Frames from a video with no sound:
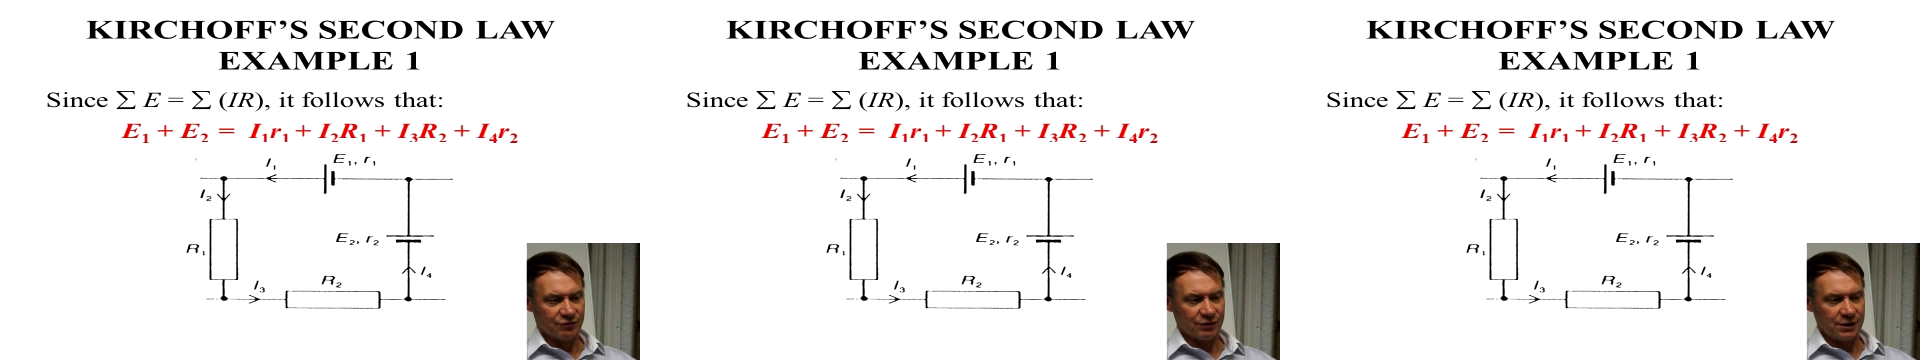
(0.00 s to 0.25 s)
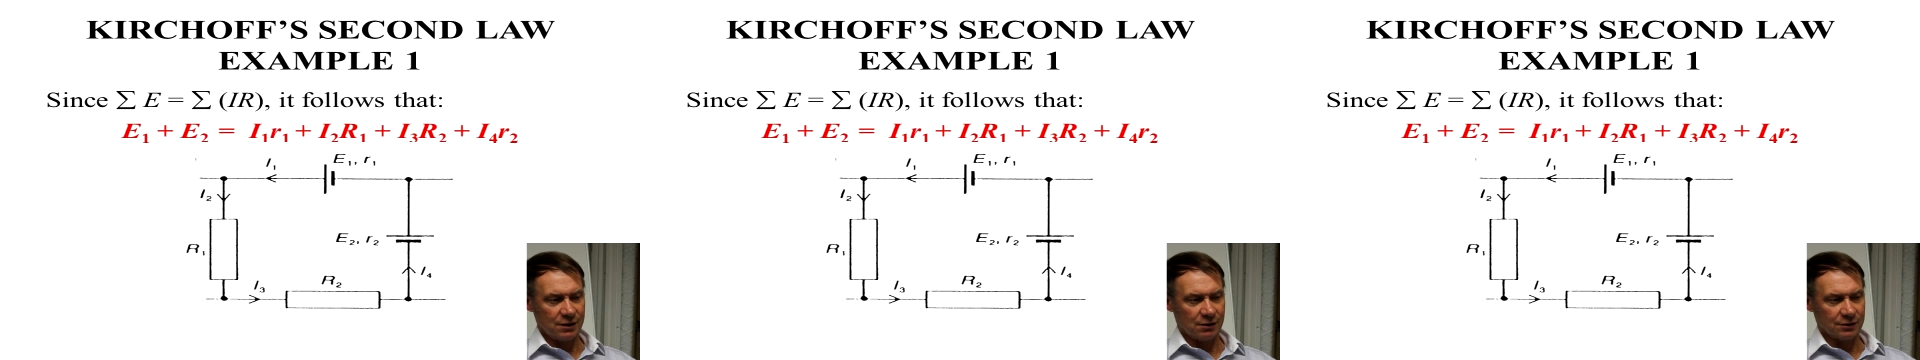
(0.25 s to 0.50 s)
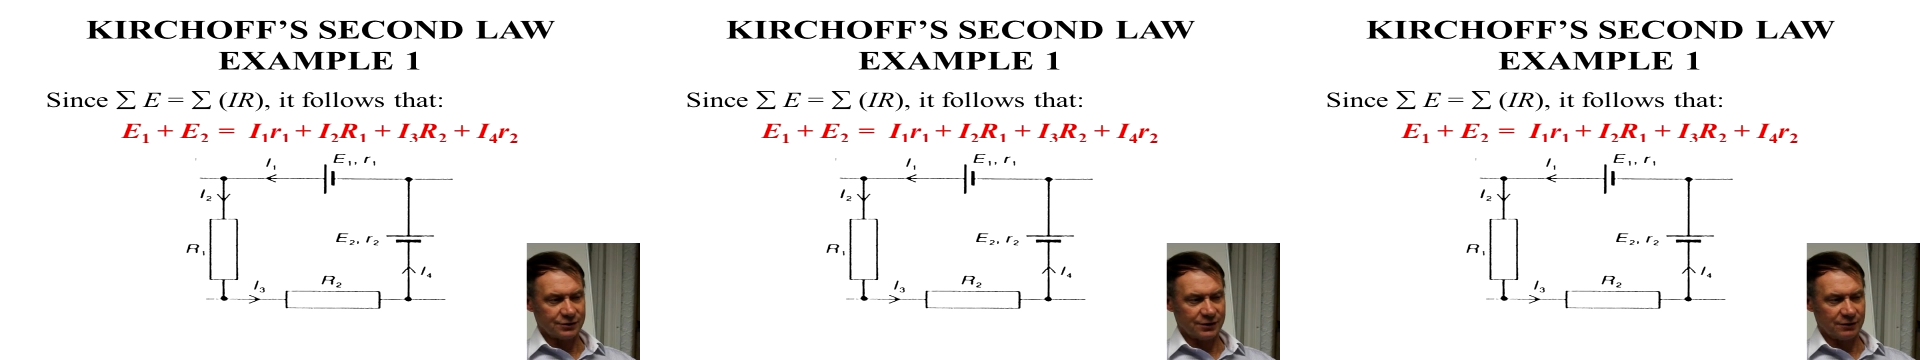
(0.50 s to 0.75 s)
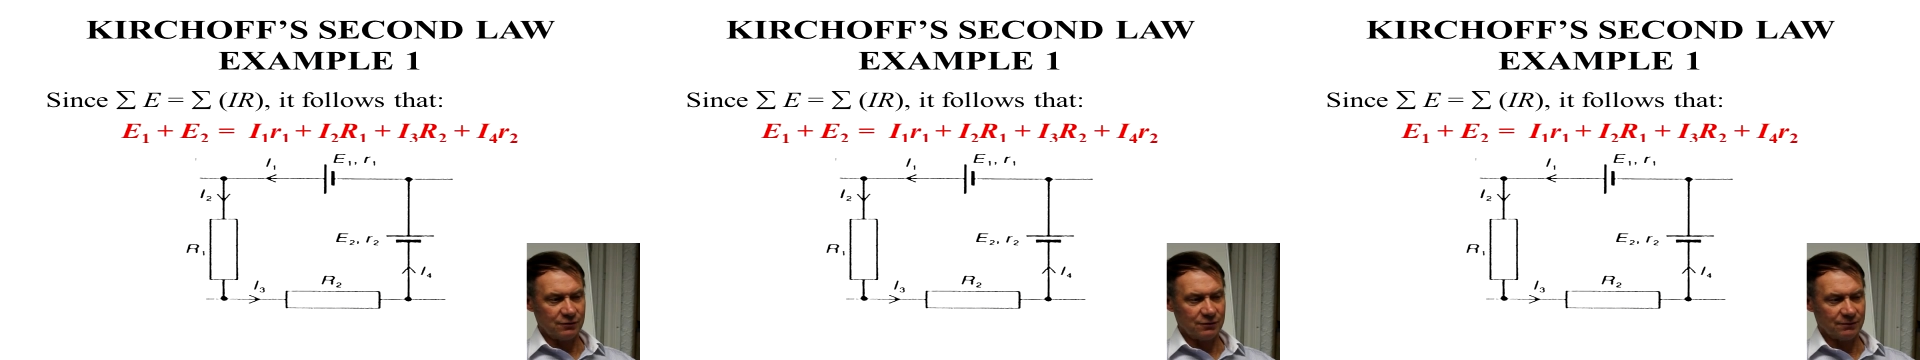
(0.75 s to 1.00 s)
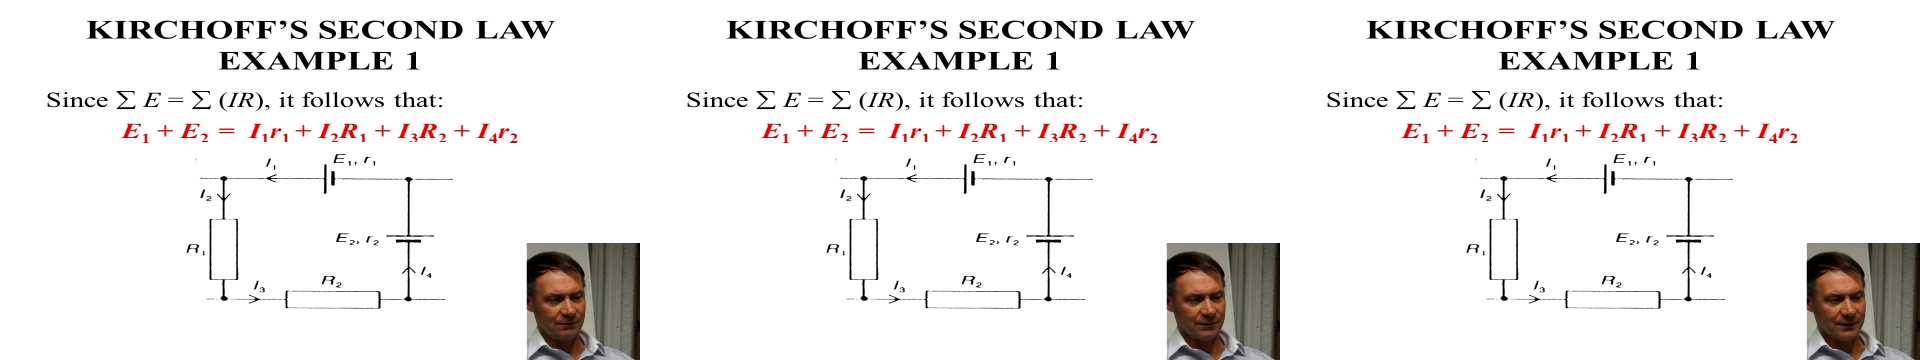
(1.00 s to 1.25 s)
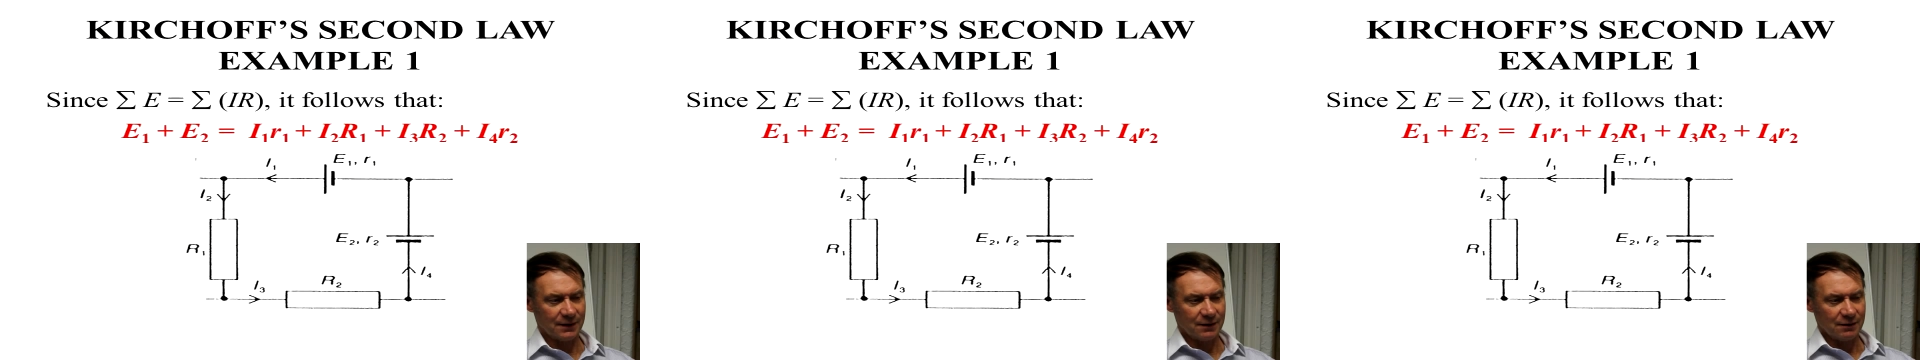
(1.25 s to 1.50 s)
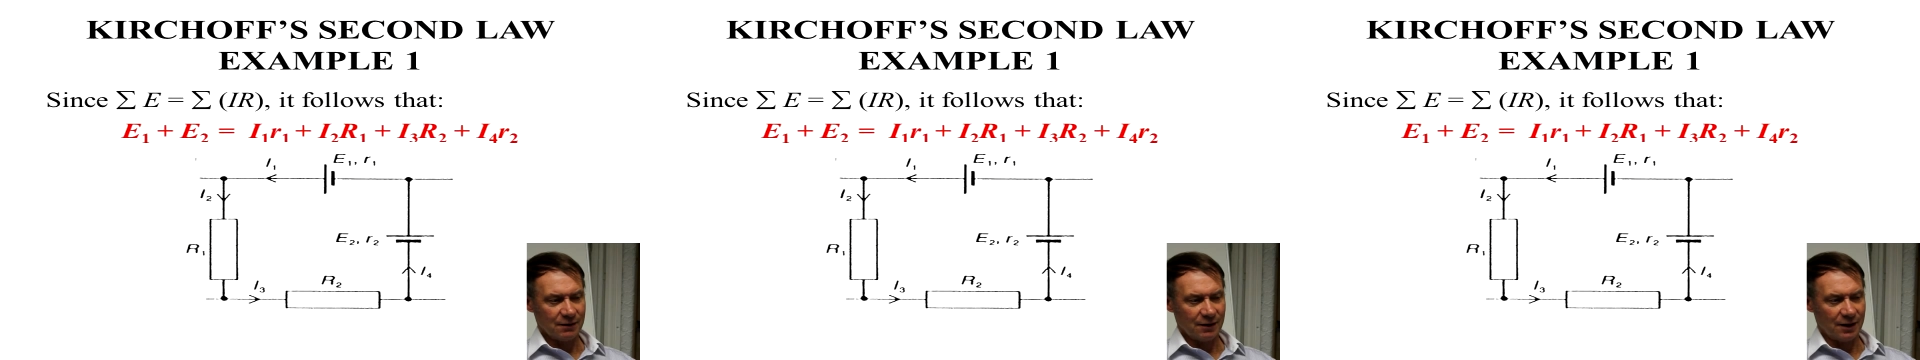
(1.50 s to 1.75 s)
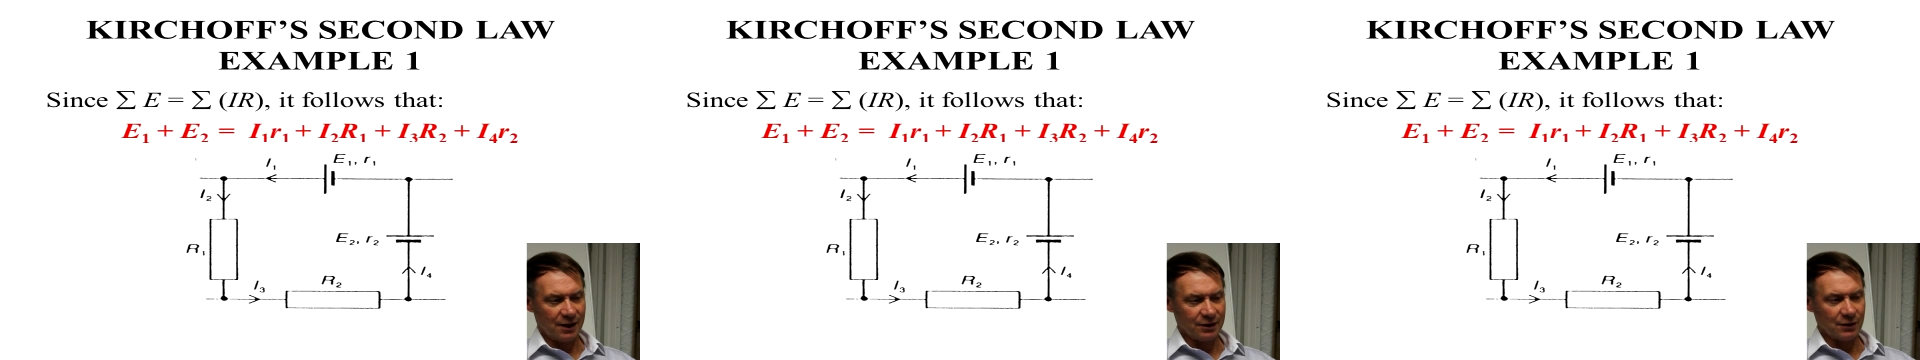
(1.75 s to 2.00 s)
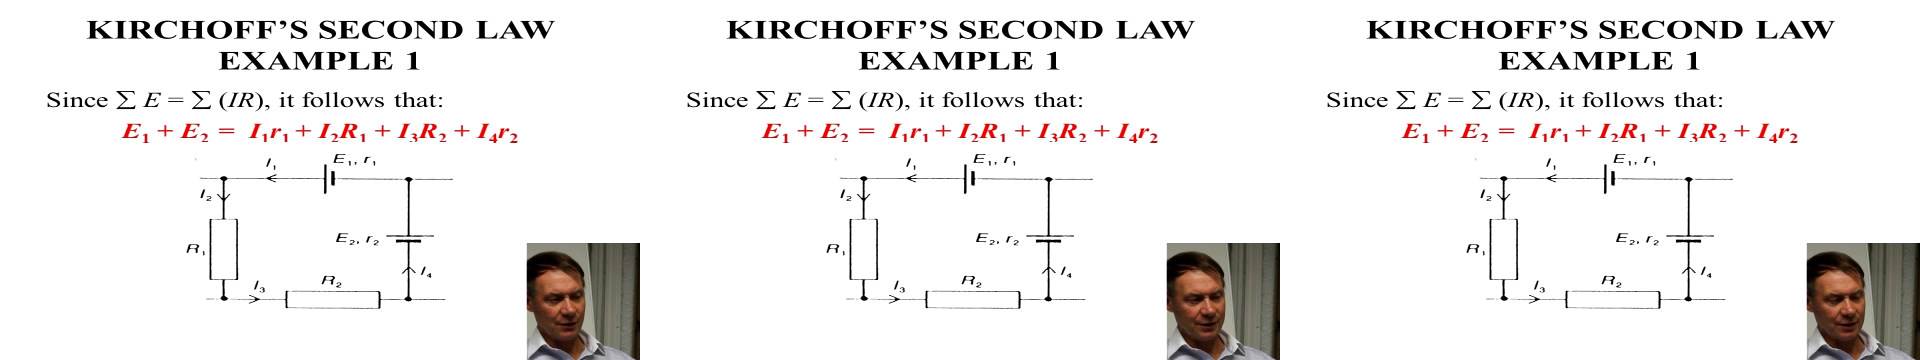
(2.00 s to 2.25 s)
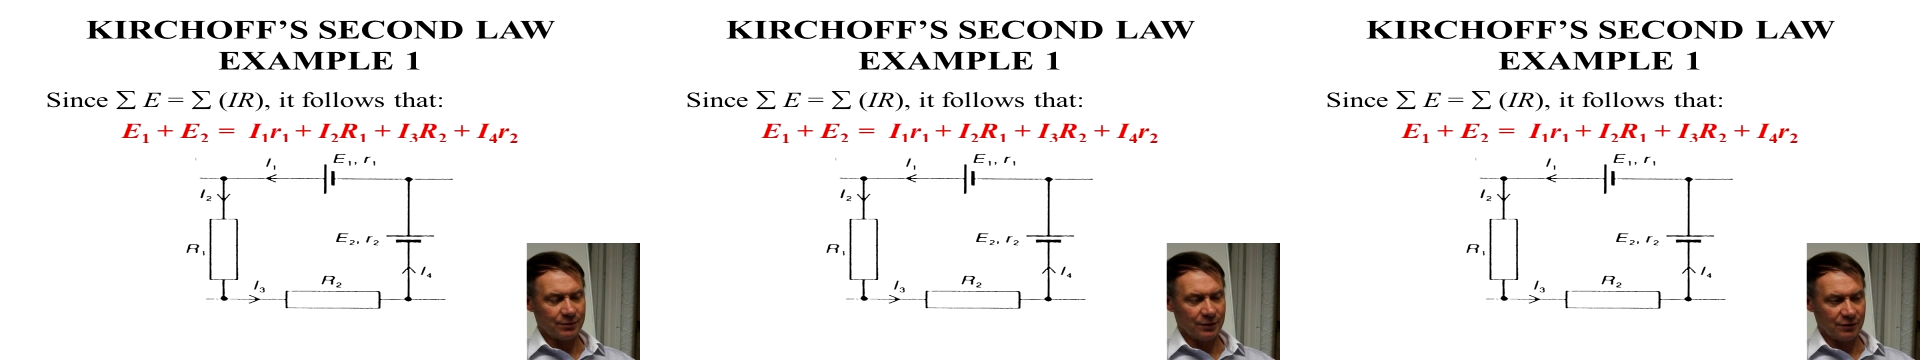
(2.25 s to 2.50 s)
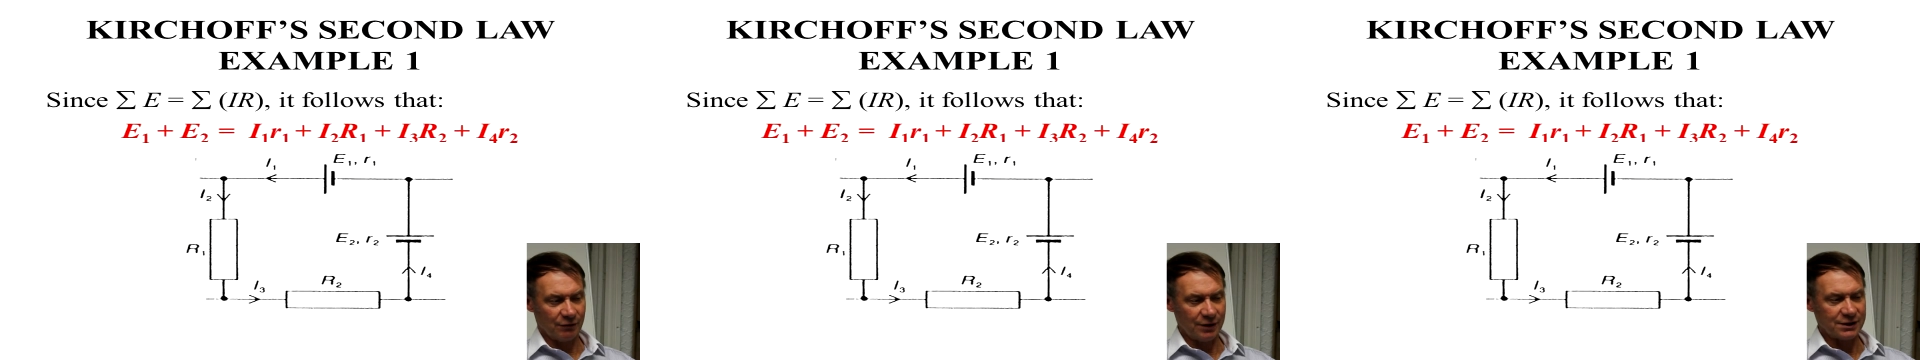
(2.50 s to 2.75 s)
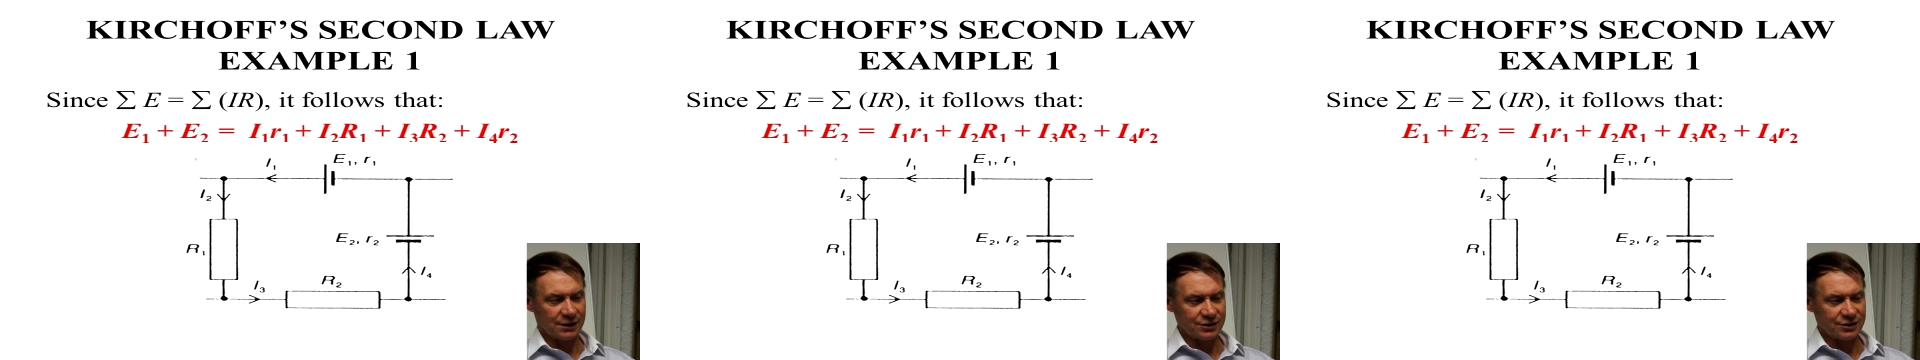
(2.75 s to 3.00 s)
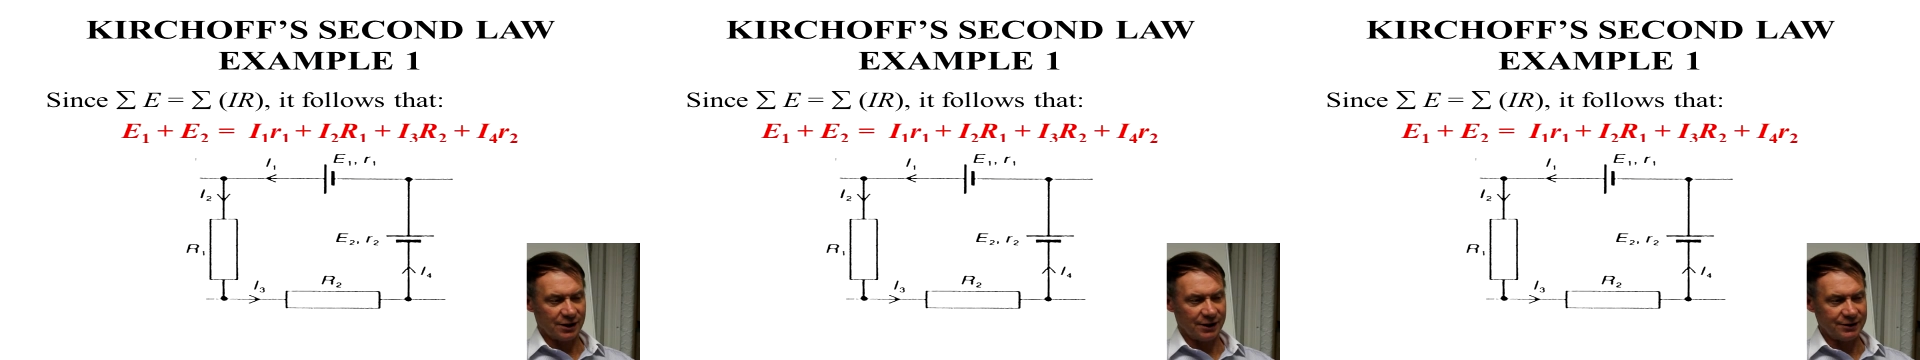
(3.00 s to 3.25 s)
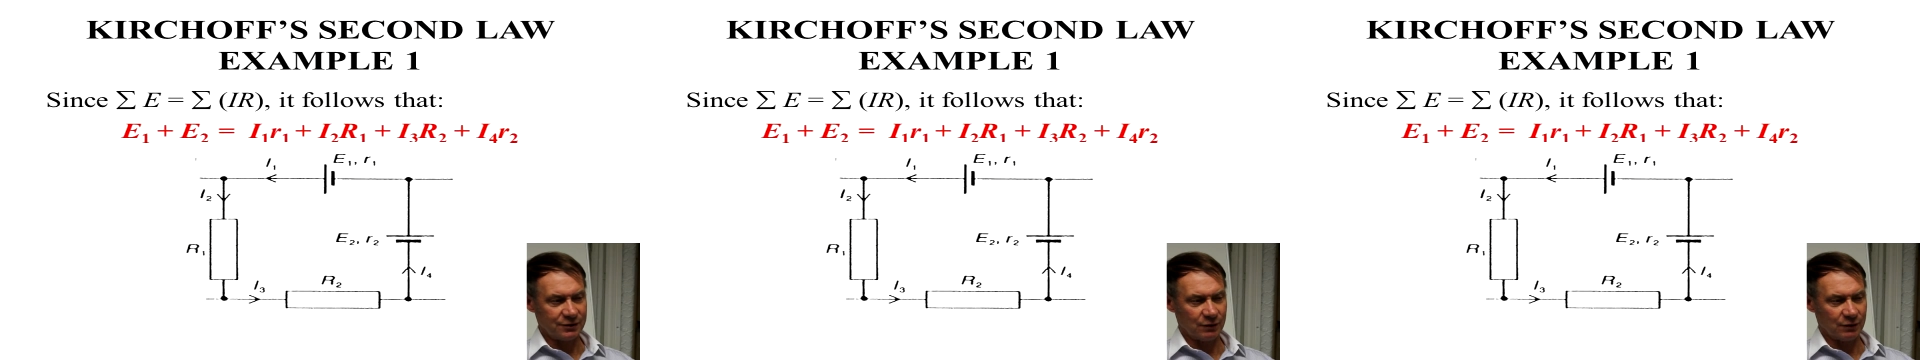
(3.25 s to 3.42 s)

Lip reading: I3R2. And going up on the right-hand side,